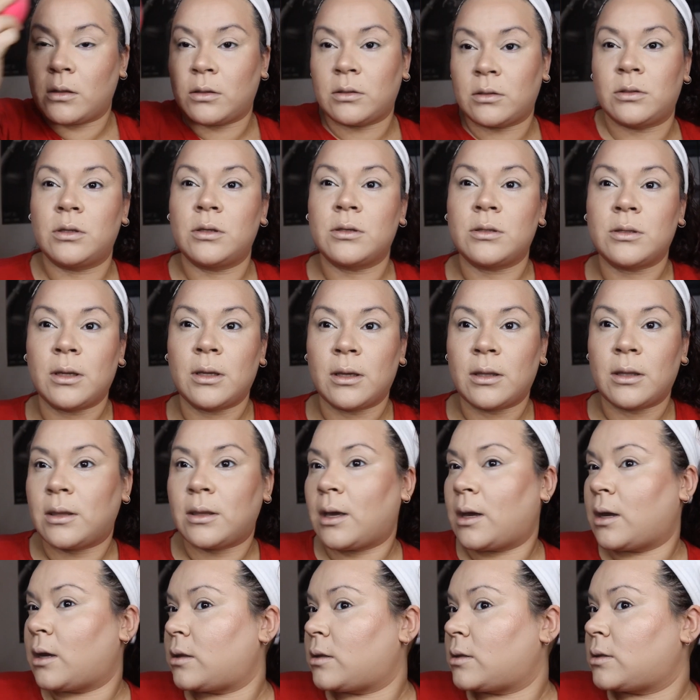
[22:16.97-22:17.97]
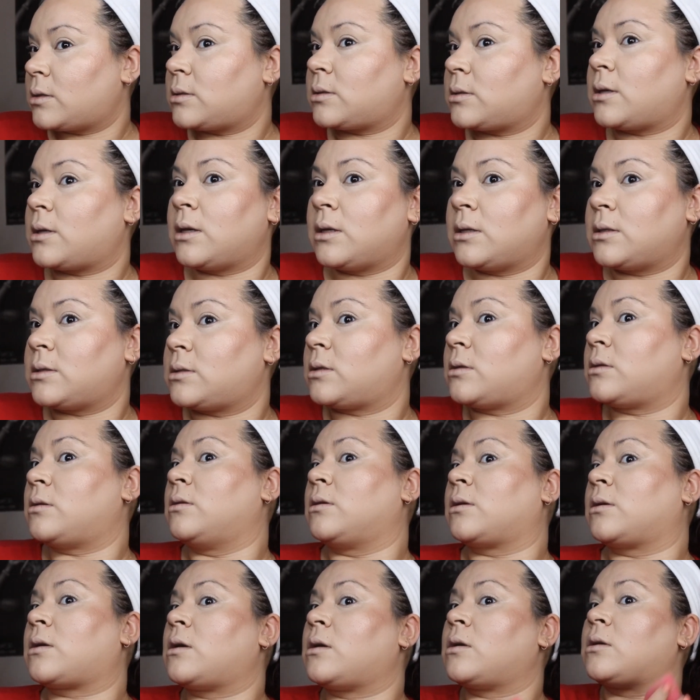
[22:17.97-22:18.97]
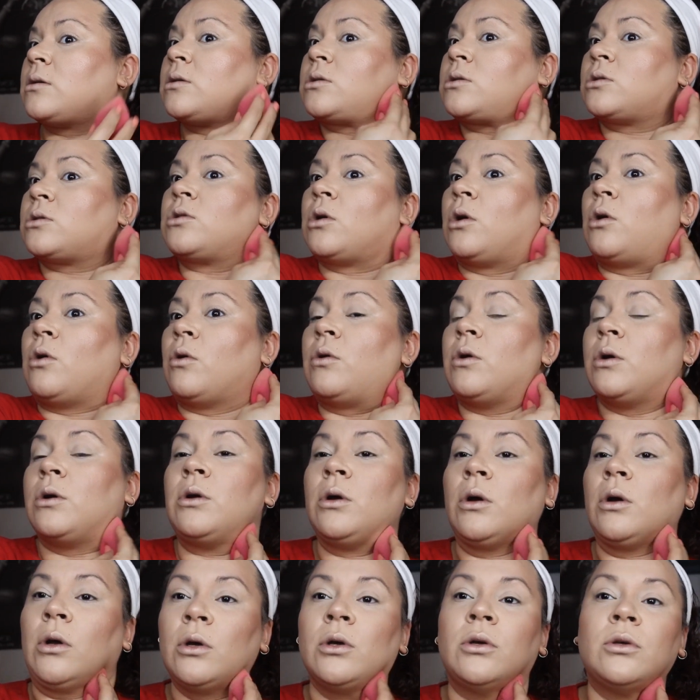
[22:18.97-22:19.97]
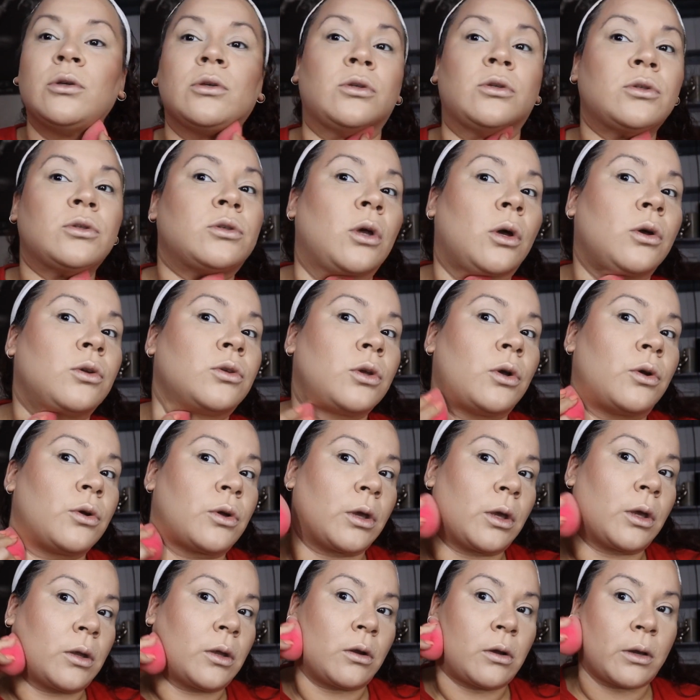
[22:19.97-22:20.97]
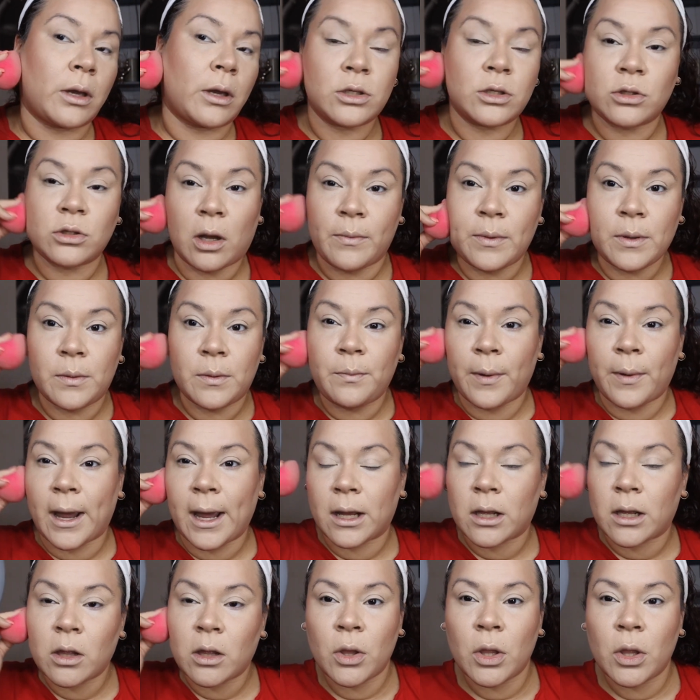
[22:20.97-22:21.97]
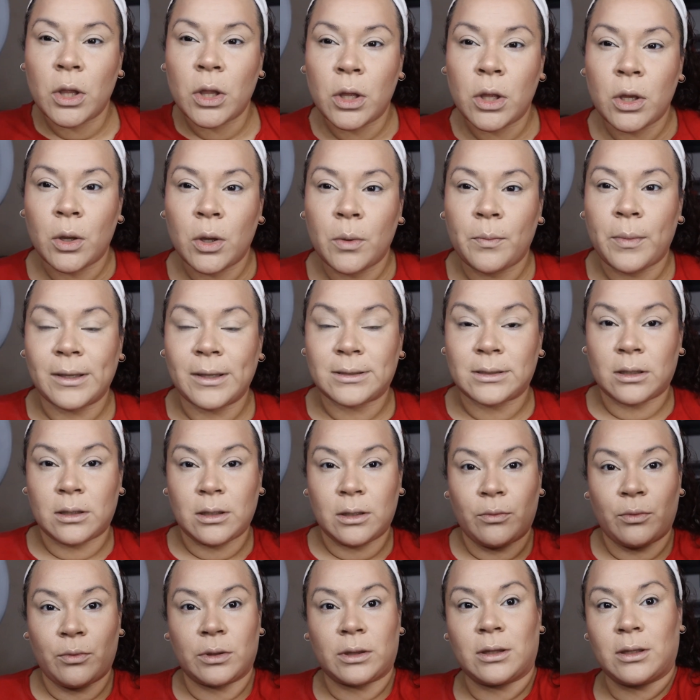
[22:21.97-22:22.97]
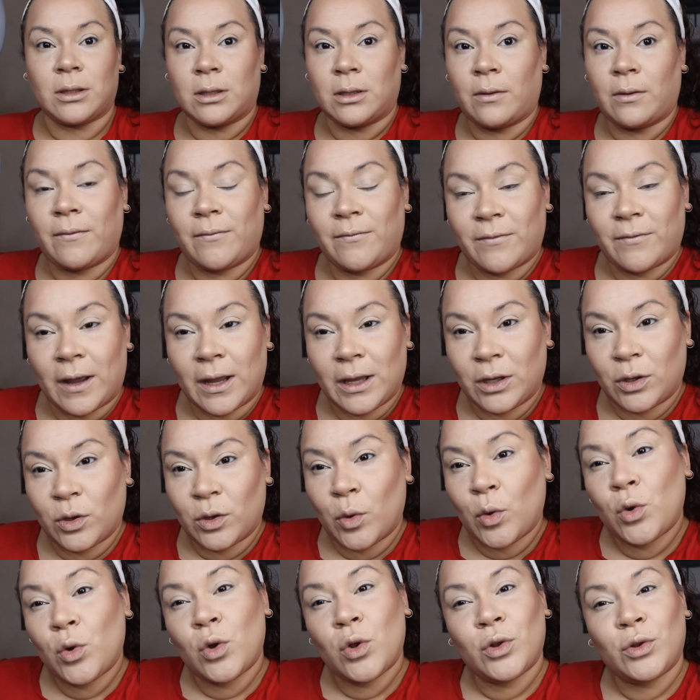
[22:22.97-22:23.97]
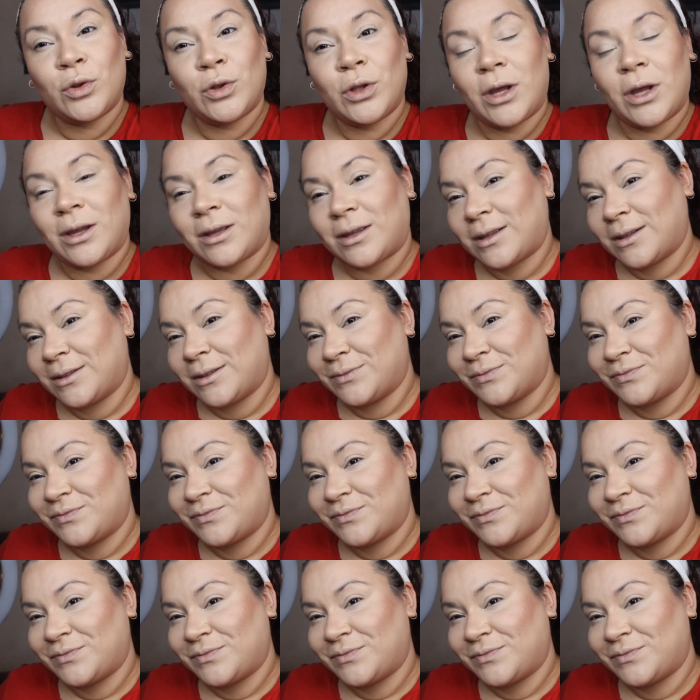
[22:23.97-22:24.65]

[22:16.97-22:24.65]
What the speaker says: Just like that. The skin is looking so good. Okay, so I'll be back basically with the final look.